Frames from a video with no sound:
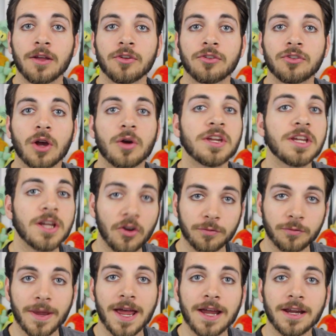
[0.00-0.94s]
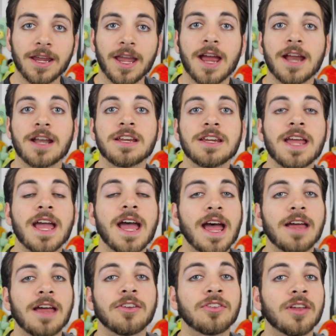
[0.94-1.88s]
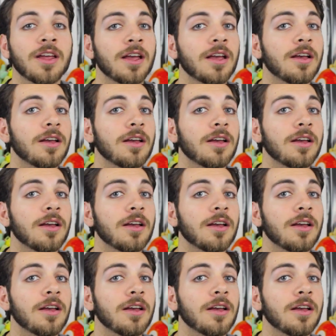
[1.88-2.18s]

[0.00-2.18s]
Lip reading: So he goes back and he has